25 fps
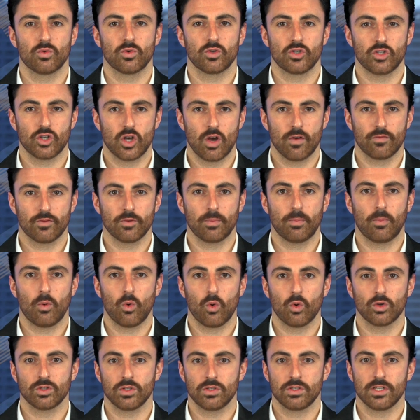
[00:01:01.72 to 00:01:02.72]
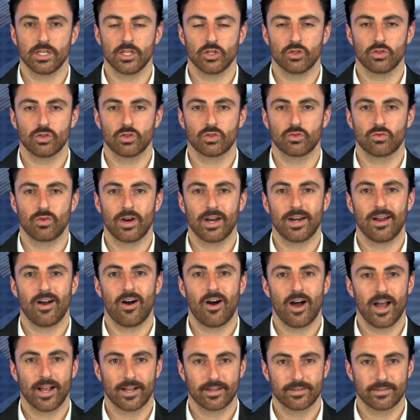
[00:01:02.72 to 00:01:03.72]
Reserve to pause its interest rate
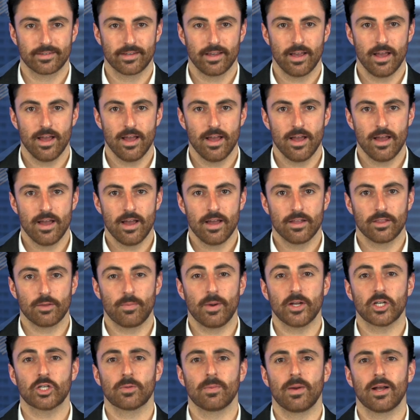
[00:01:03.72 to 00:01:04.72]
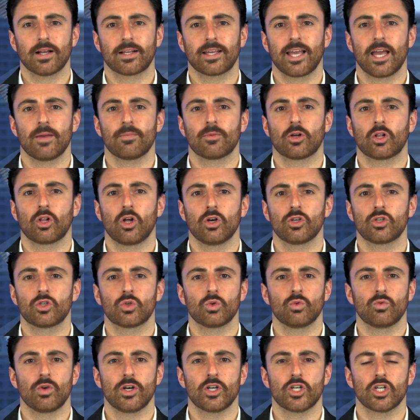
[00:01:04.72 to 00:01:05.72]
hikes. The benchmark came close
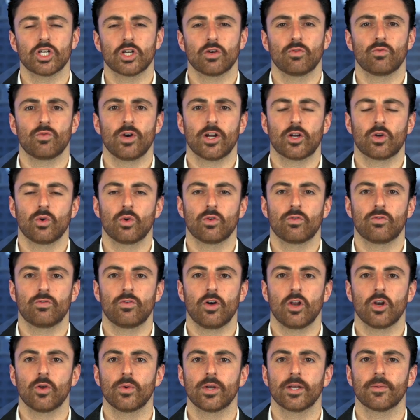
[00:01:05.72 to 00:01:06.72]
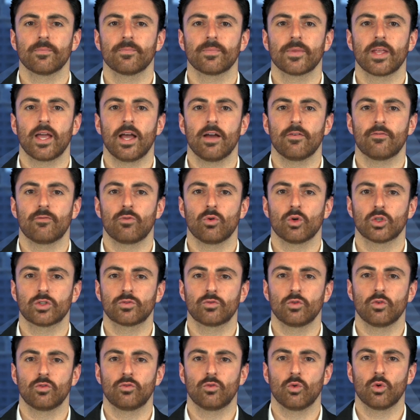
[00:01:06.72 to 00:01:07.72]
to reaching a record following a
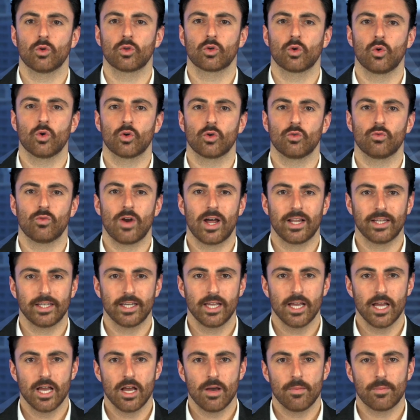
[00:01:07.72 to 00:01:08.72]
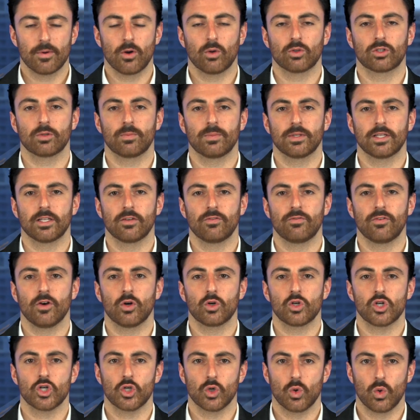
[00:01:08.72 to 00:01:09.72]
forceful fourth quarter rally, but ultimately fell
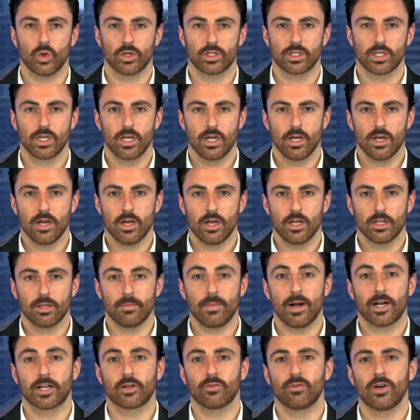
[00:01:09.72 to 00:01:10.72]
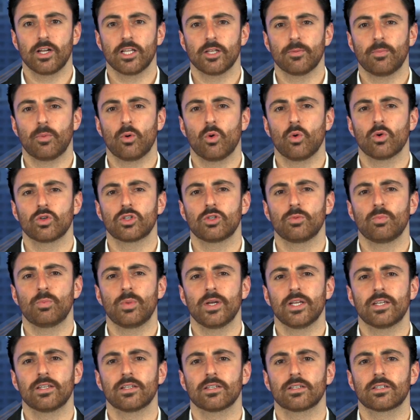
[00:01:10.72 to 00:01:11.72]
short. The market rally paused a
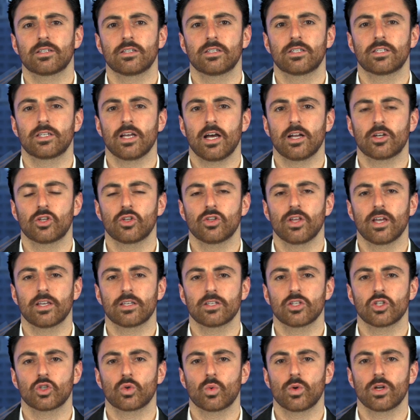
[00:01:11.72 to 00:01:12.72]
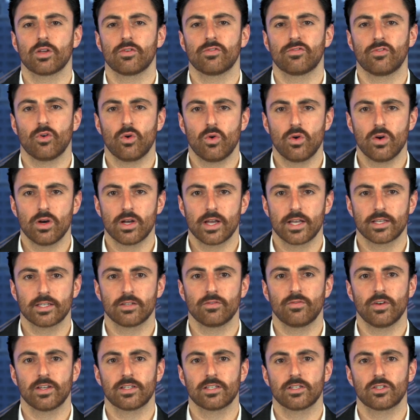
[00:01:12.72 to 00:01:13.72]
bit to start 2024 as
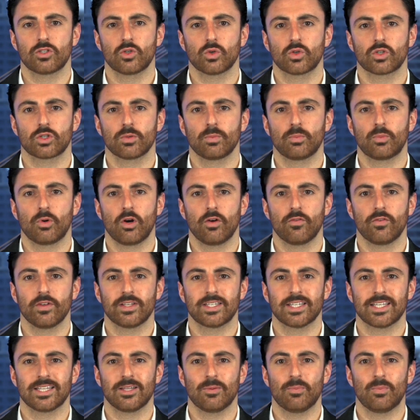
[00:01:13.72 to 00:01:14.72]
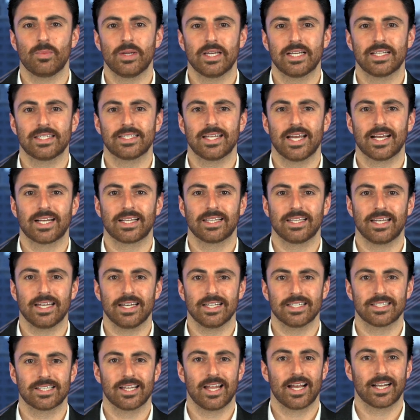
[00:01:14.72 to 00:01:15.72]
investors took some profits in the big tech
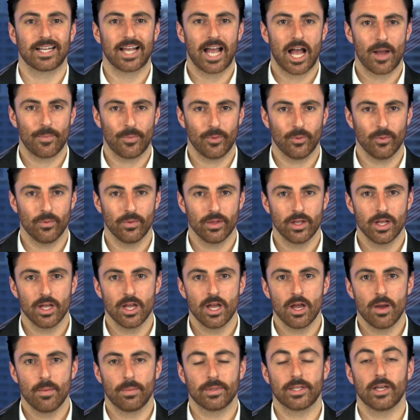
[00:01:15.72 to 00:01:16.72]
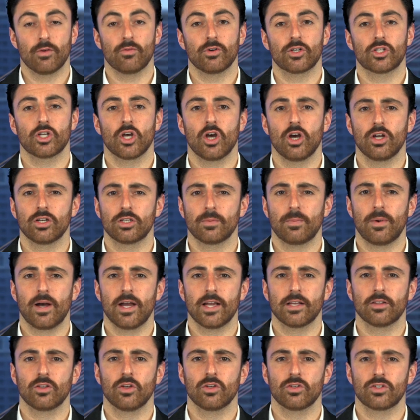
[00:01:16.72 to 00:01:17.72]
leaders like Apple, but they returned to
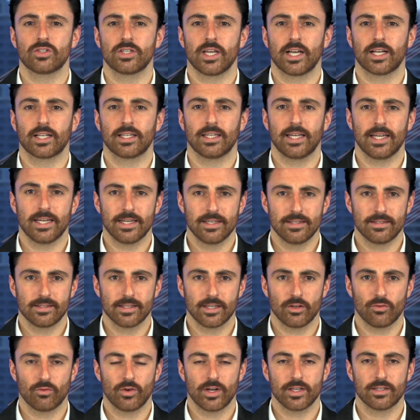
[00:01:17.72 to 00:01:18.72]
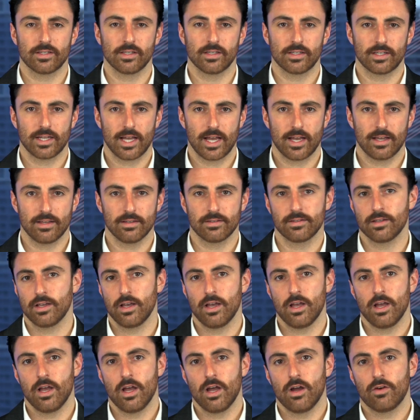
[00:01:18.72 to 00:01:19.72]
buying those tech leaders in recent days.
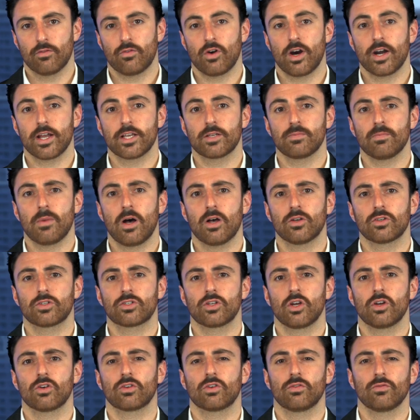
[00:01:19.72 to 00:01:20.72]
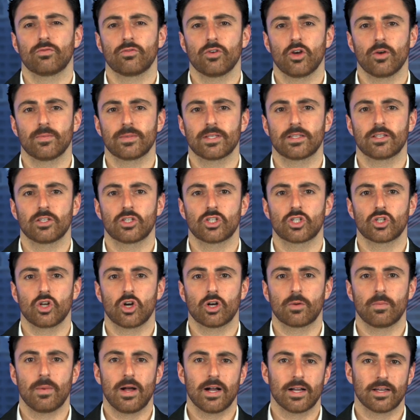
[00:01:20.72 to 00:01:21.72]
Friday's milestone confirms that the
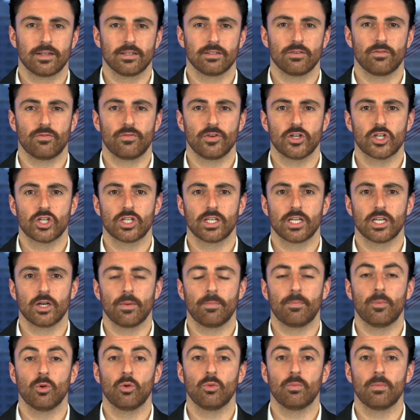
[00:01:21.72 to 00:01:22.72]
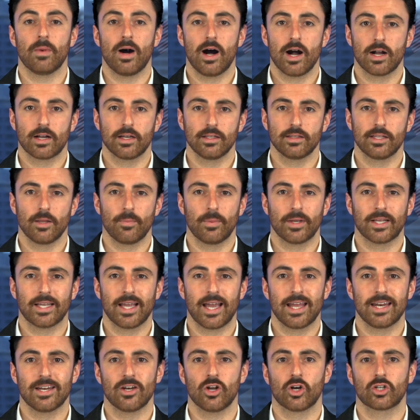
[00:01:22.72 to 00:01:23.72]
stock market is officially in a bull market that
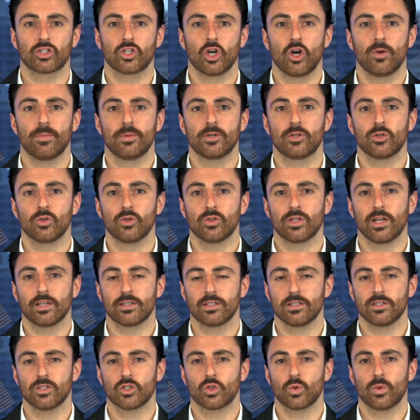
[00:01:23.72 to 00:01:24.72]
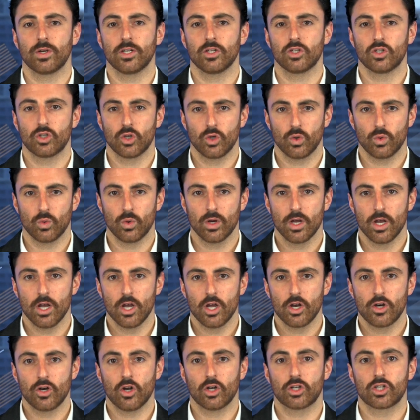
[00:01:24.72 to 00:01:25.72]
began in October 2022,
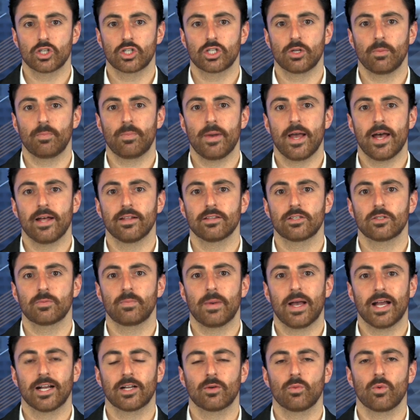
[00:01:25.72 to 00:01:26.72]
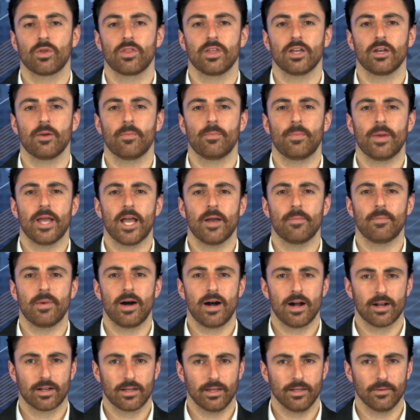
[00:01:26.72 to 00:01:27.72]
not just a bounce back within a bear
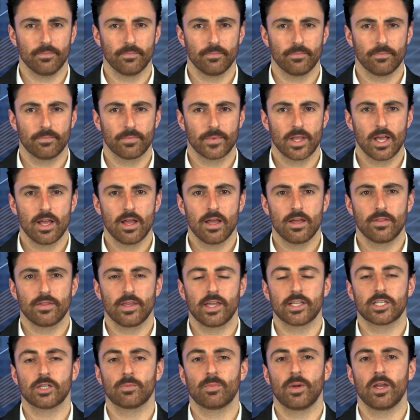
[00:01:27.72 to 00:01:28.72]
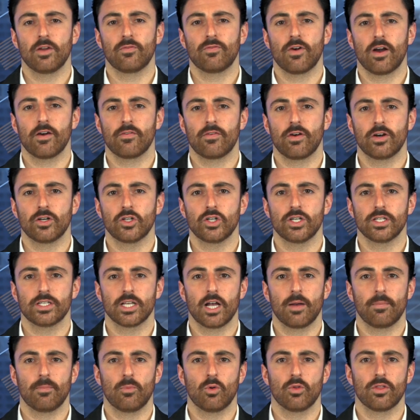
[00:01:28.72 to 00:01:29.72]
market. The S&P 500 is
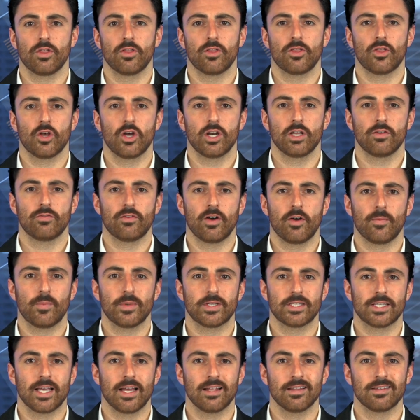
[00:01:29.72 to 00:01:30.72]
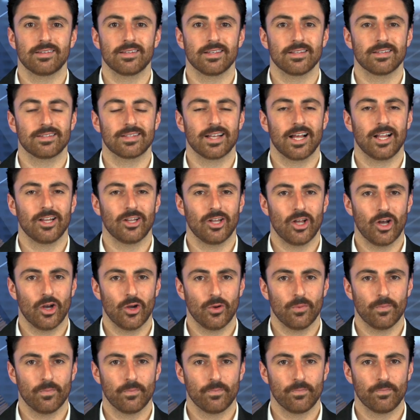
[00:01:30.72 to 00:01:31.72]
up more than 35% since that
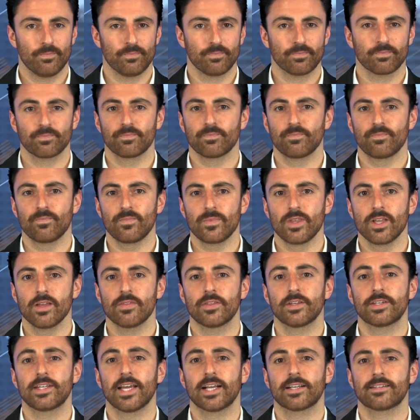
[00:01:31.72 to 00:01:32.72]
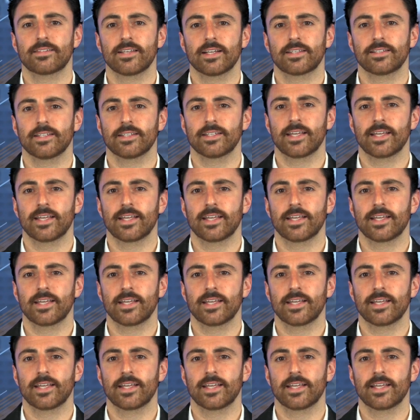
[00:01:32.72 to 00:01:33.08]
low. The tech sector